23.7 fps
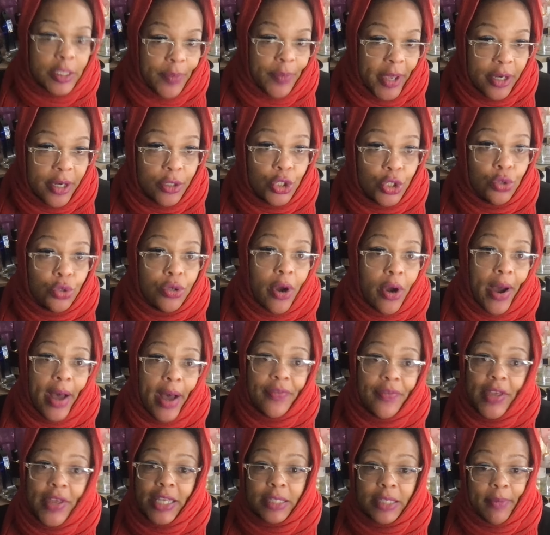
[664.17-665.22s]
petals. You know, uh,
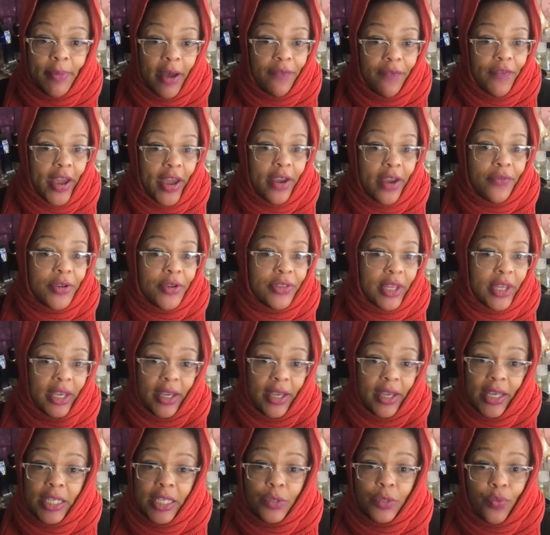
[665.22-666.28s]
that's my favorite
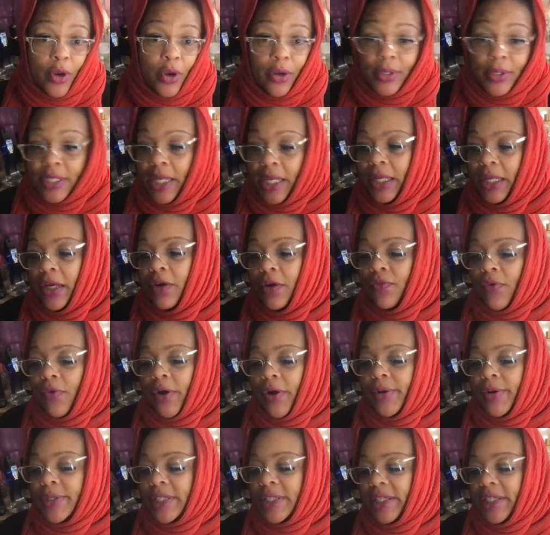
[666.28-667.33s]
thing is rose. I love
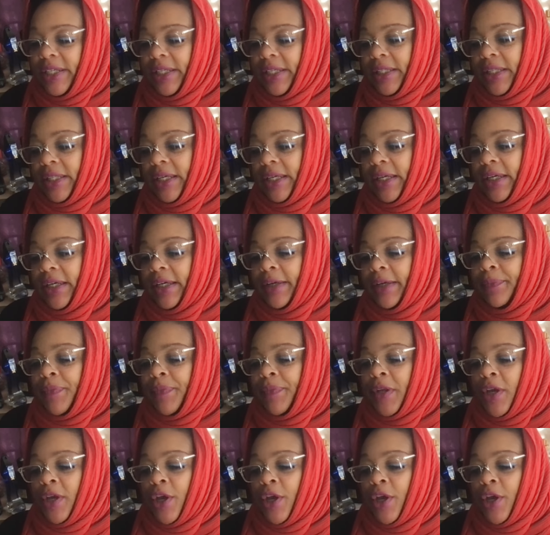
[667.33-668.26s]
rose anything.